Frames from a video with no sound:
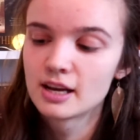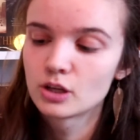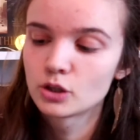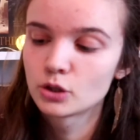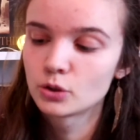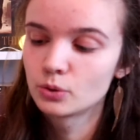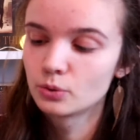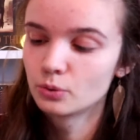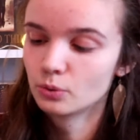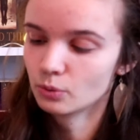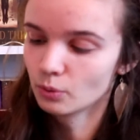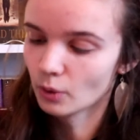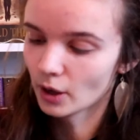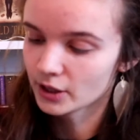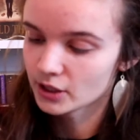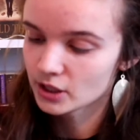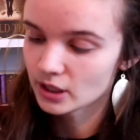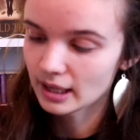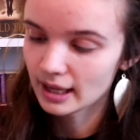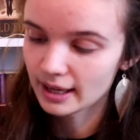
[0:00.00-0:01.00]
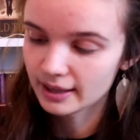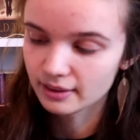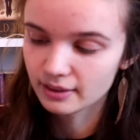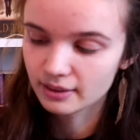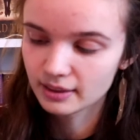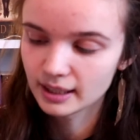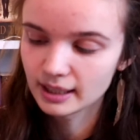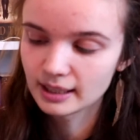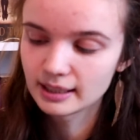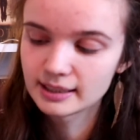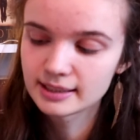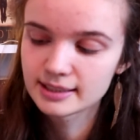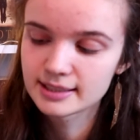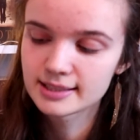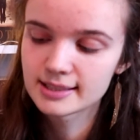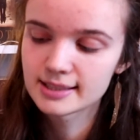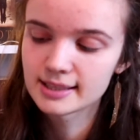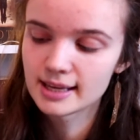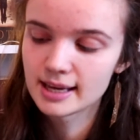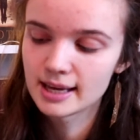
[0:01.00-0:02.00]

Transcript: you underline things